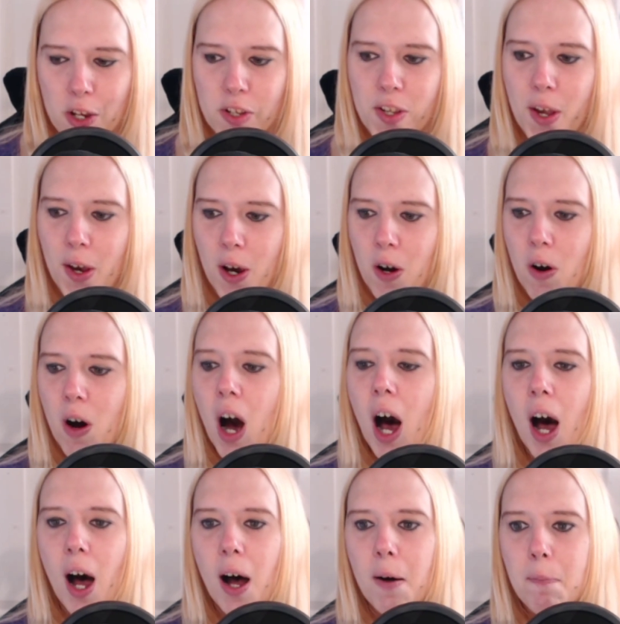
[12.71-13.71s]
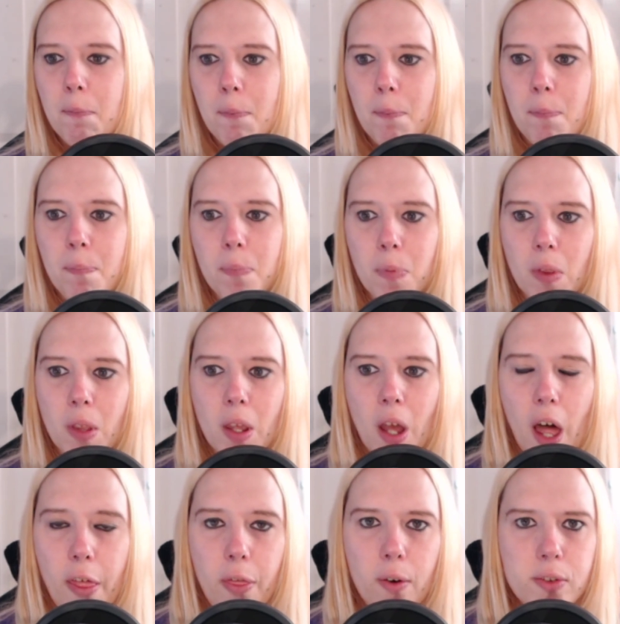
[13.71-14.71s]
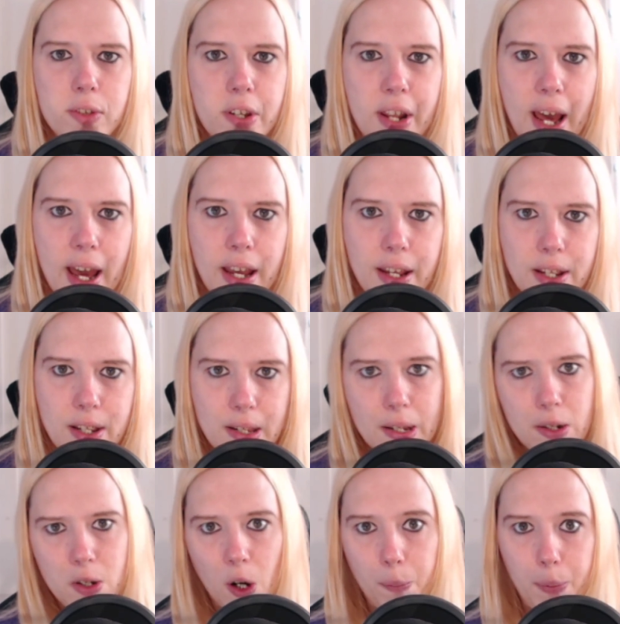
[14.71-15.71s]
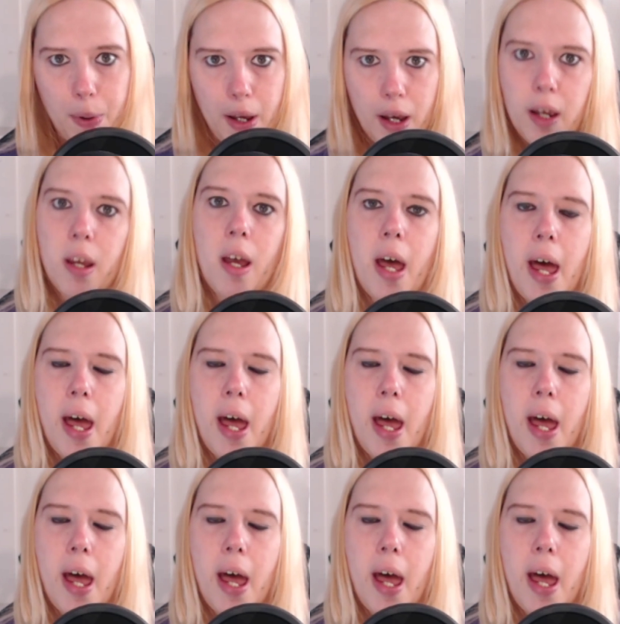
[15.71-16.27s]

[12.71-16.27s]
I thought today's topic,